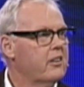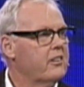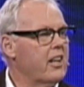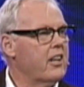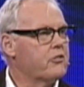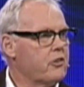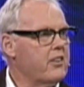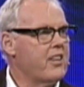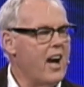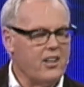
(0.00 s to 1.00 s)
nearly
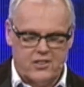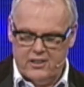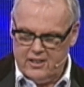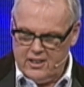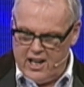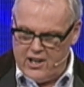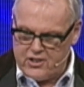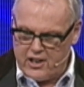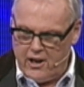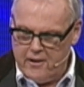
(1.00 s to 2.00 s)
3,000 years
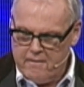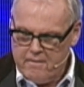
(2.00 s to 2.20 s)
ago.